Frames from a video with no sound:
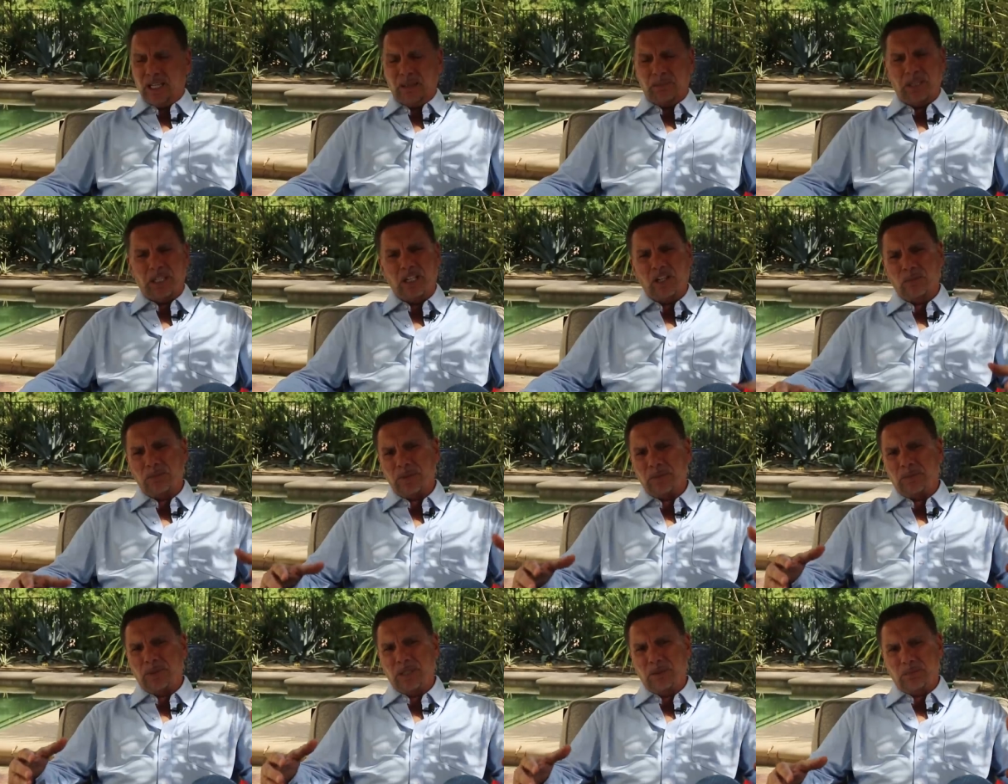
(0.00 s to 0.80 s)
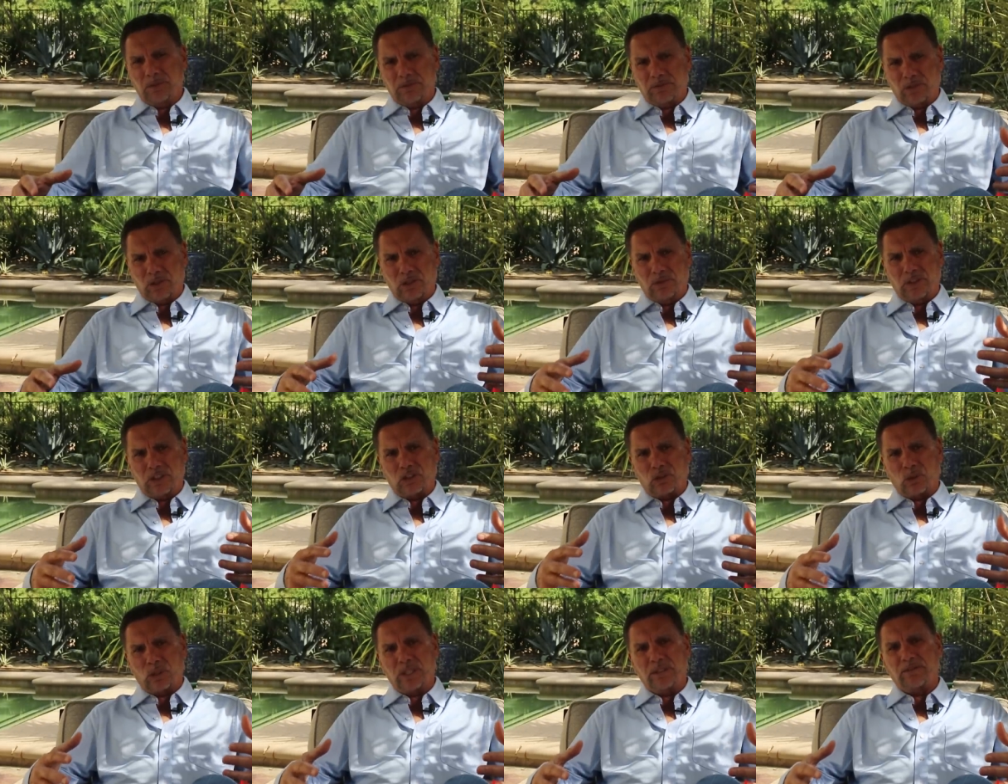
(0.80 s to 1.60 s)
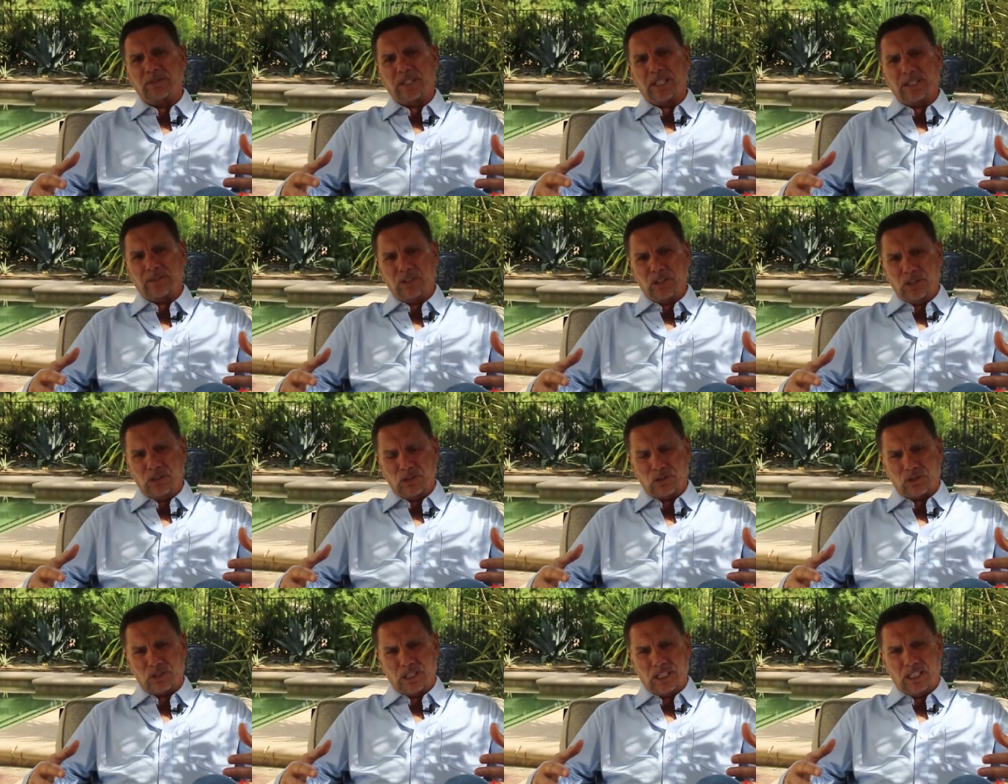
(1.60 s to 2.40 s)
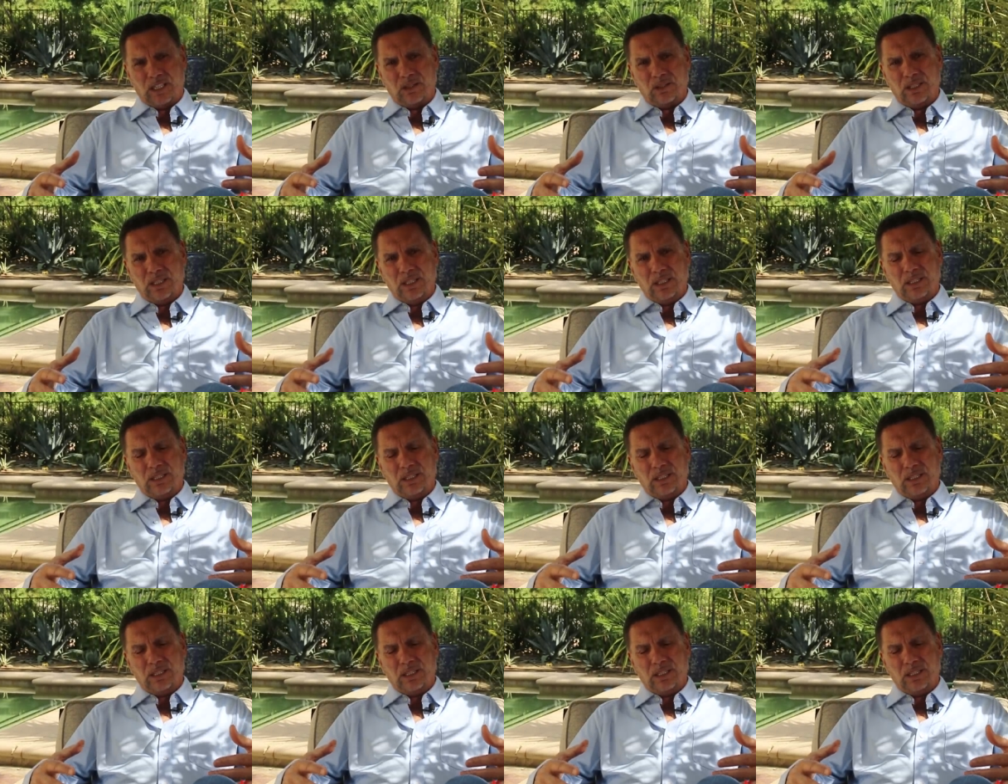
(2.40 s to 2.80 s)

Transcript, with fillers: I've been helping people for over 25 years now.